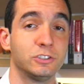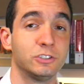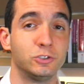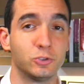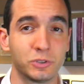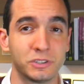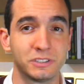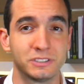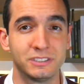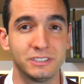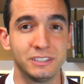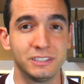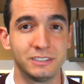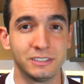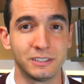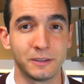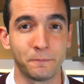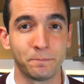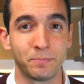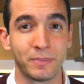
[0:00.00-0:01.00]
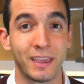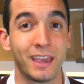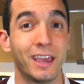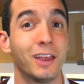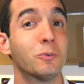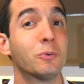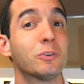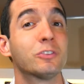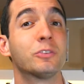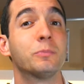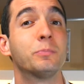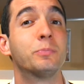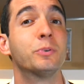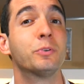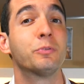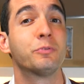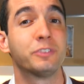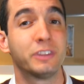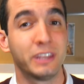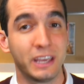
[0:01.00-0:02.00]
the joint sitting and was
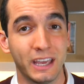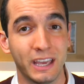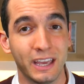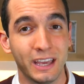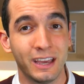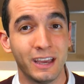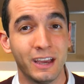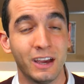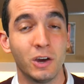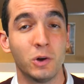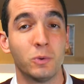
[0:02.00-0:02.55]
approved there,